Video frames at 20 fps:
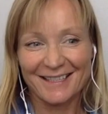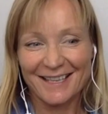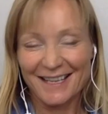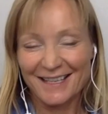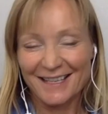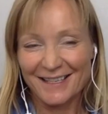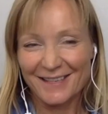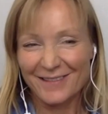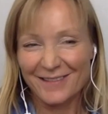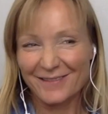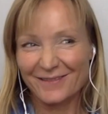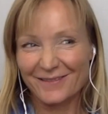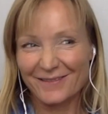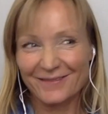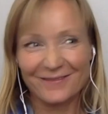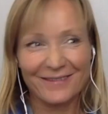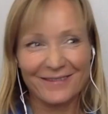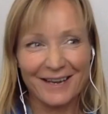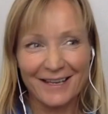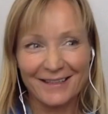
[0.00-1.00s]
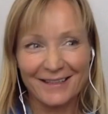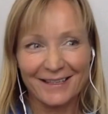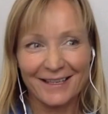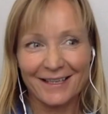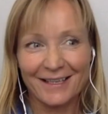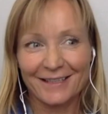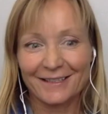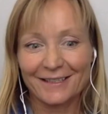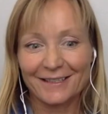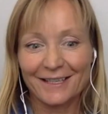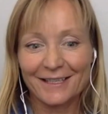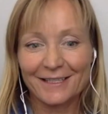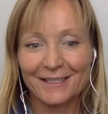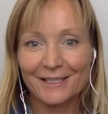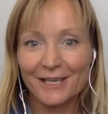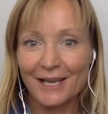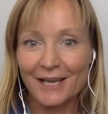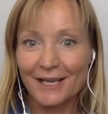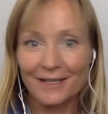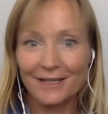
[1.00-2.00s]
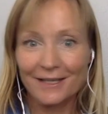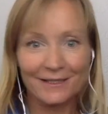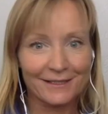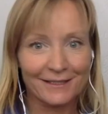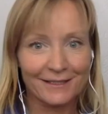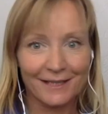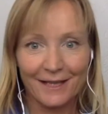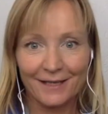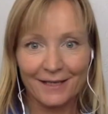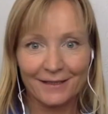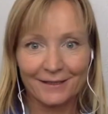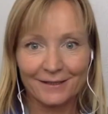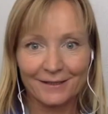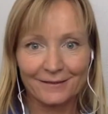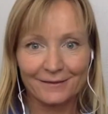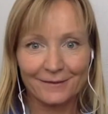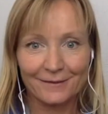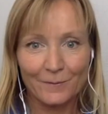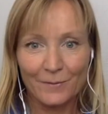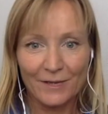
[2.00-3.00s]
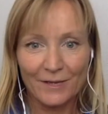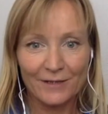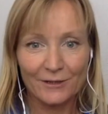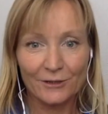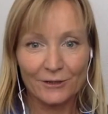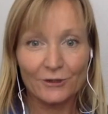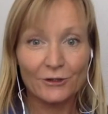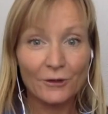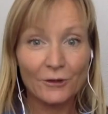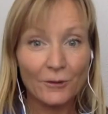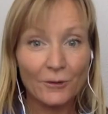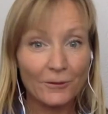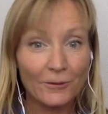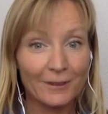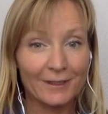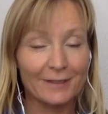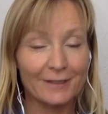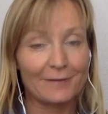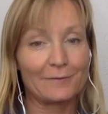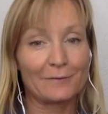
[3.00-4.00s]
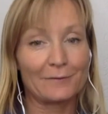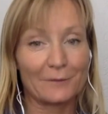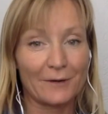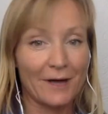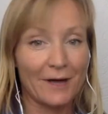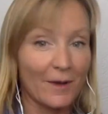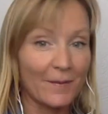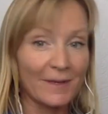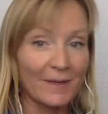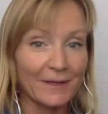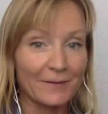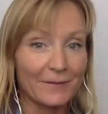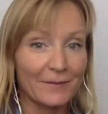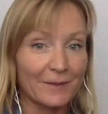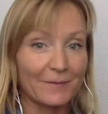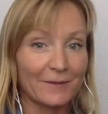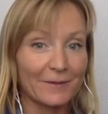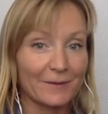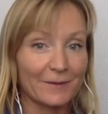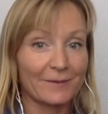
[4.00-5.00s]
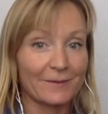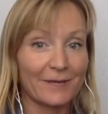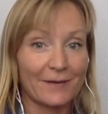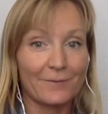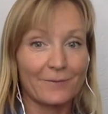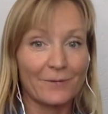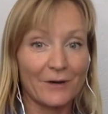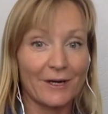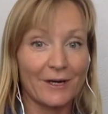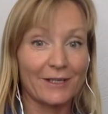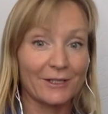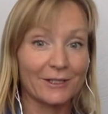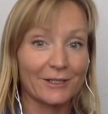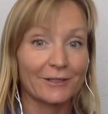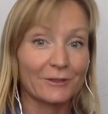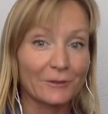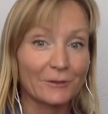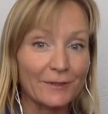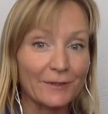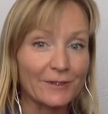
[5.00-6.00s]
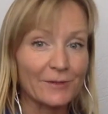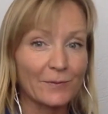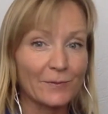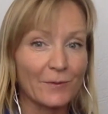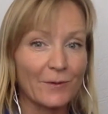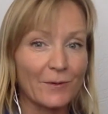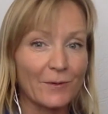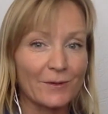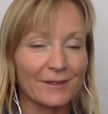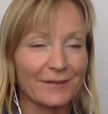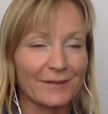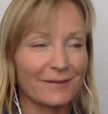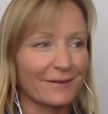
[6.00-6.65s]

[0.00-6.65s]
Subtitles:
Is it right that it changed like the picture totally for how many women were actually doing sports?